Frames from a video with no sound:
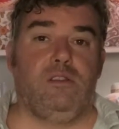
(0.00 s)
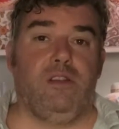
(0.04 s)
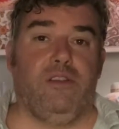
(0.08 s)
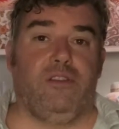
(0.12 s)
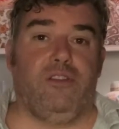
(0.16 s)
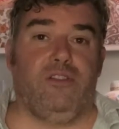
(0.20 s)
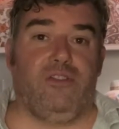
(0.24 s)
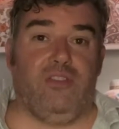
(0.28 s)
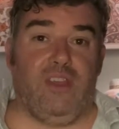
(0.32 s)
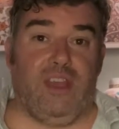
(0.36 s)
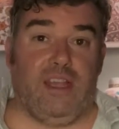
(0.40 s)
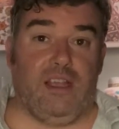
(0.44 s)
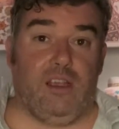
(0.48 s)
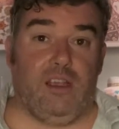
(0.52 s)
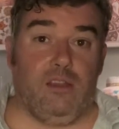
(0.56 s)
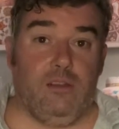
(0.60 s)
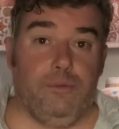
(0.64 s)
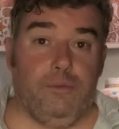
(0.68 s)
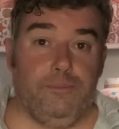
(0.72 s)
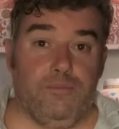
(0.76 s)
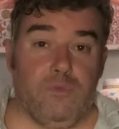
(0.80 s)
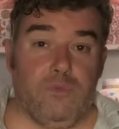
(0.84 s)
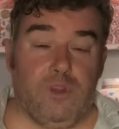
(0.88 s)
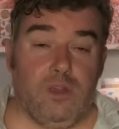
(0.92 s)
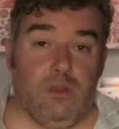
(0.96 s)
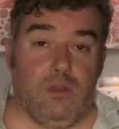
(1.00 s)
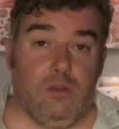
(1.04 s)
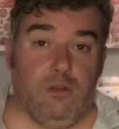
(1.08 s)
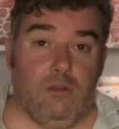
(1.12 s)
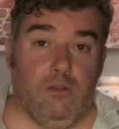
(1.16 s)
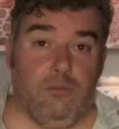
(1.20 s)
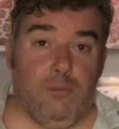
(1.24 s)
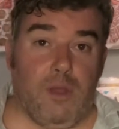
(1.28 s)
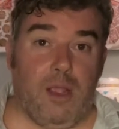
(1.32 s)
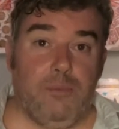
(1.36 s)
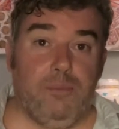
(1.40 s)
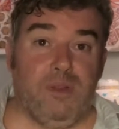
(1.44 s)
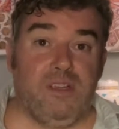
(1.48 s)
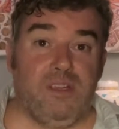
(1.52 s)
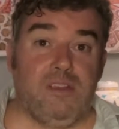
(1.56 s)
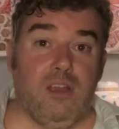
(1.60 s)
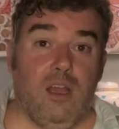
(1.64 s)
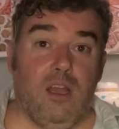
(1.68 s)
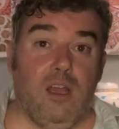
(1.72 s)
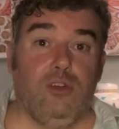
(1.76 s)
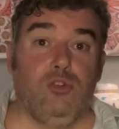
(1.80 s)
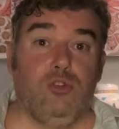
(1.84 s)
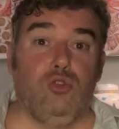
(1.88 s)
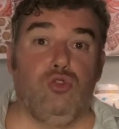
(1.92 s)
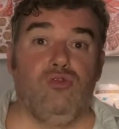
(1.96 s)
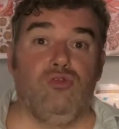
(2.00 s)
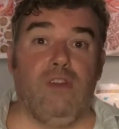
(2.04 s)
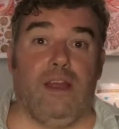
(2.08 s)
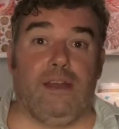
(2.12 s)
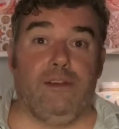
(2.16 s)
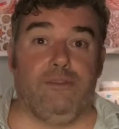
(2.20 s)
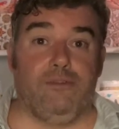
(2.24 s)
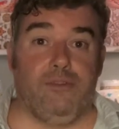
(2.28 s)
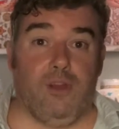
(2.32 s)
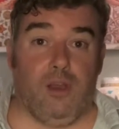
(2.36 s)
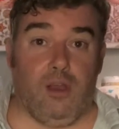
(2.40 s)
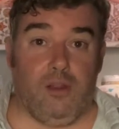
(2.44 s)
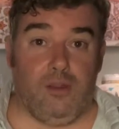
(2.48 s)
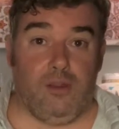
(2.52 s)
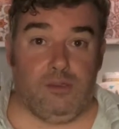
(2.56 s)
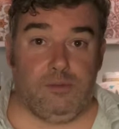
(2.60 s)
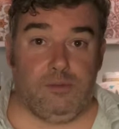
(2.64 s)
think of my paternal grandfather,